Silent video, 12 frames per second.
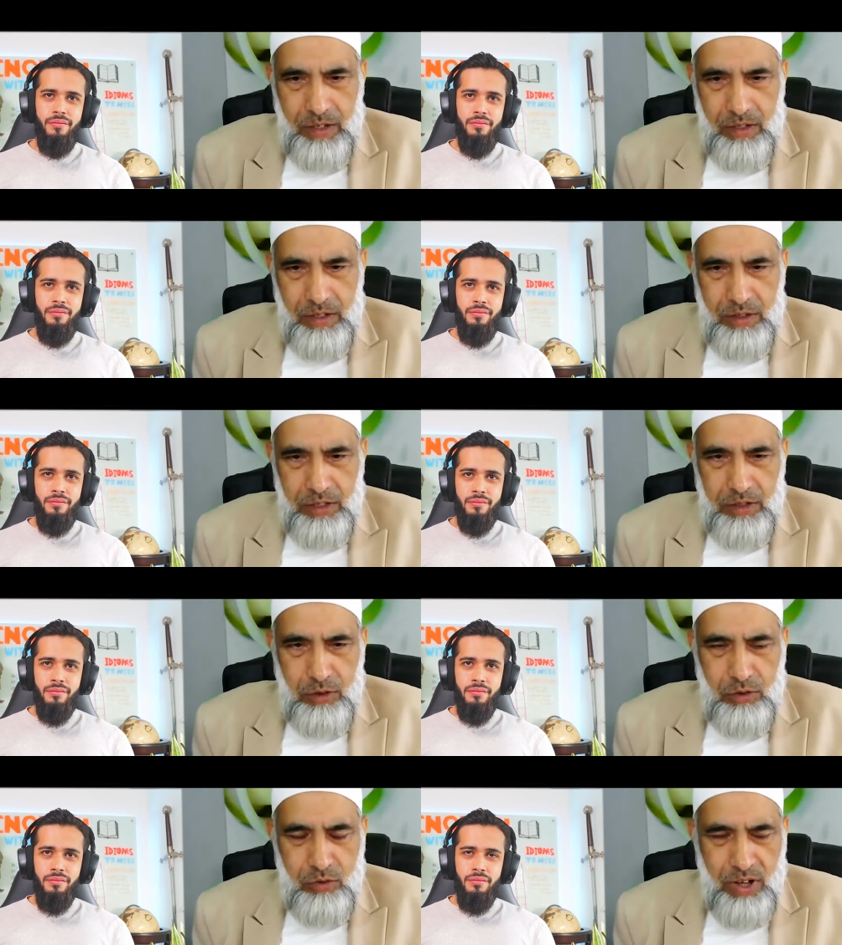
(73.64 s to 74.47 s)
Speaker 1: the
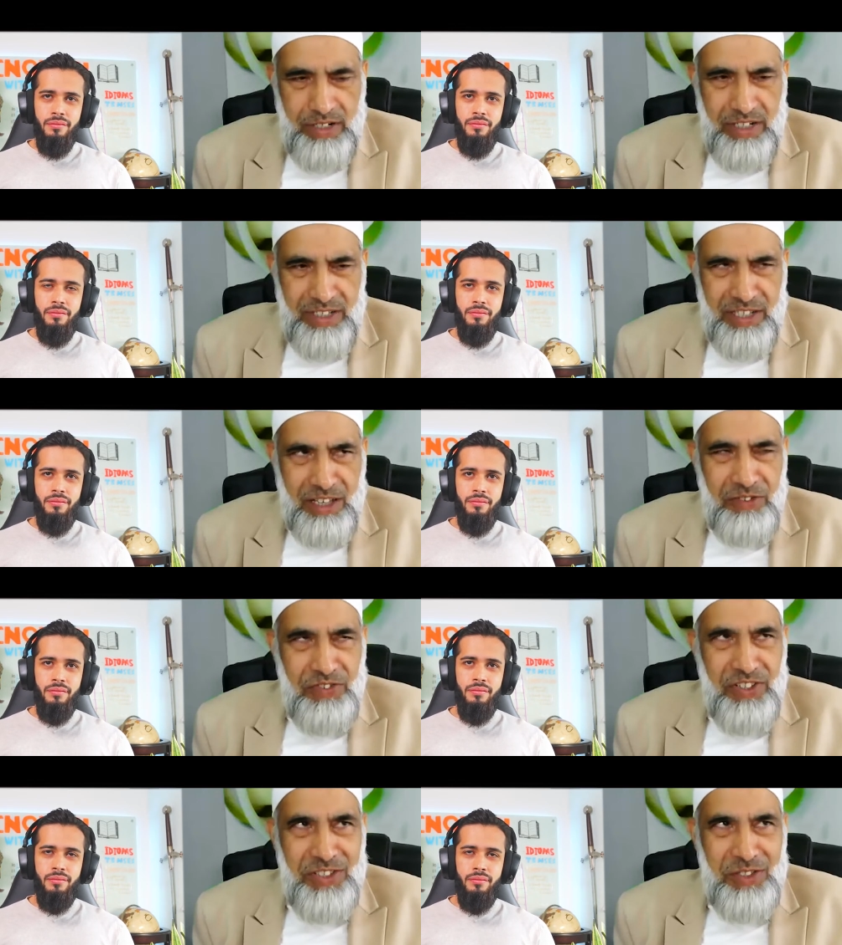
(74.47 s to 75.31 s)
Quran
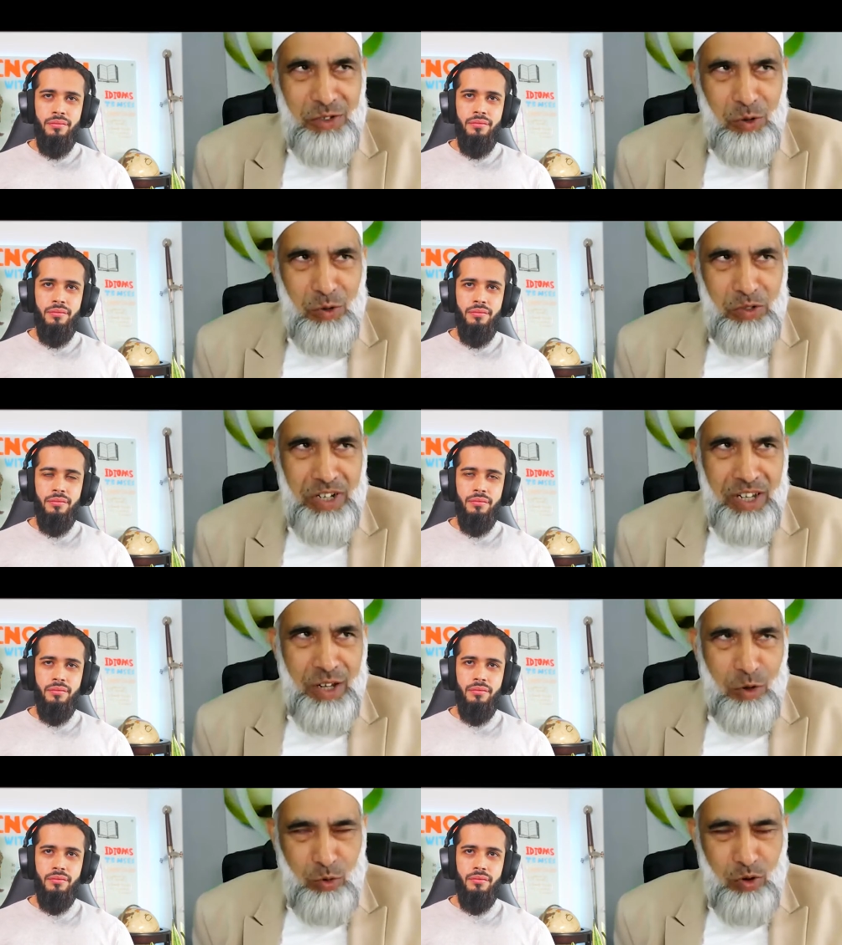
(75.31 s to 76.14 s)
itself is called
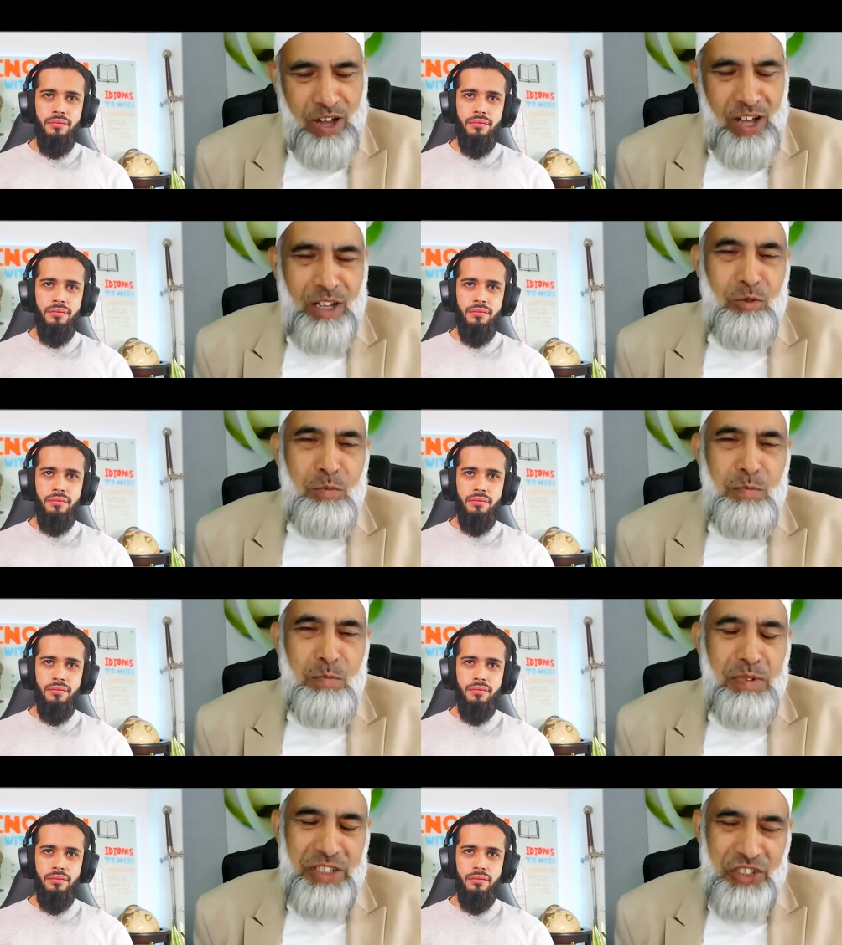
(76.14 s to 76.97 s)
Qur'anum
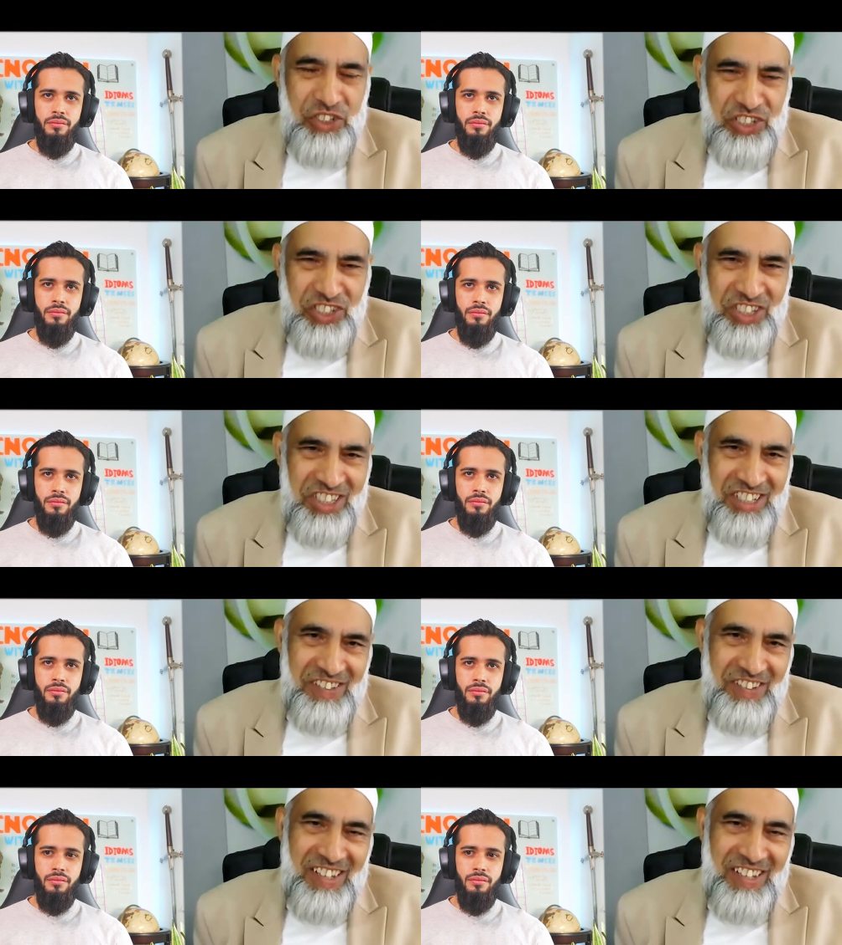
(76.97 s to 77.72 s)
Majeed.